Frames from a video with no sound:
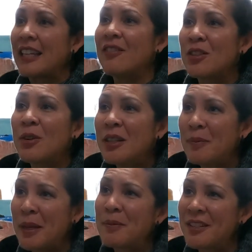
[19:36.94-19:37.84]
even
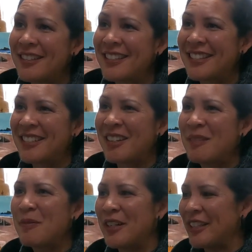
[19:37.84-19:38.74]
toilet paper is
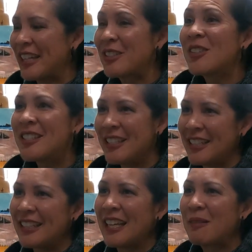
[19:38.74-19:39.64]
necessary, but
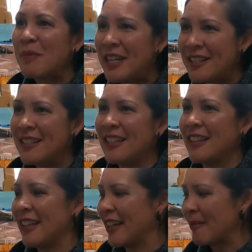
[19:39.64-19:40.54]
electricity, like
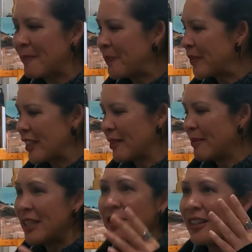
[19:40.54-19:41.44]
medicine, like
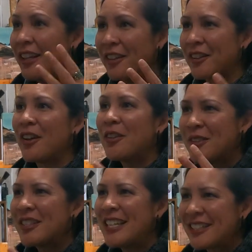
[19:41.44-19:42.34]
mental health, all
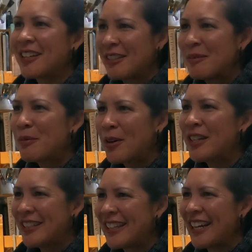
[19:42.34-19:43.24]
those things that are
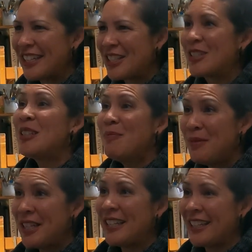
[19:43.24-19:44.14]
important, that
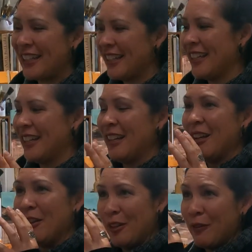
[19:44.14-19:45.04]
should be
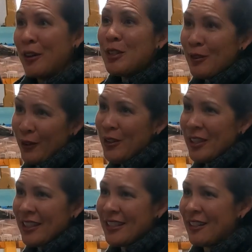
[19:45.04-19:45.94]
the first
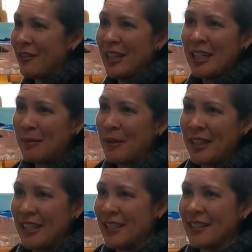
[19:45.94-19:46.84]
focus of
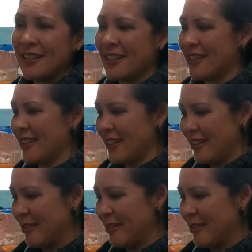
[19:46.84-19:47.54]
anybody's,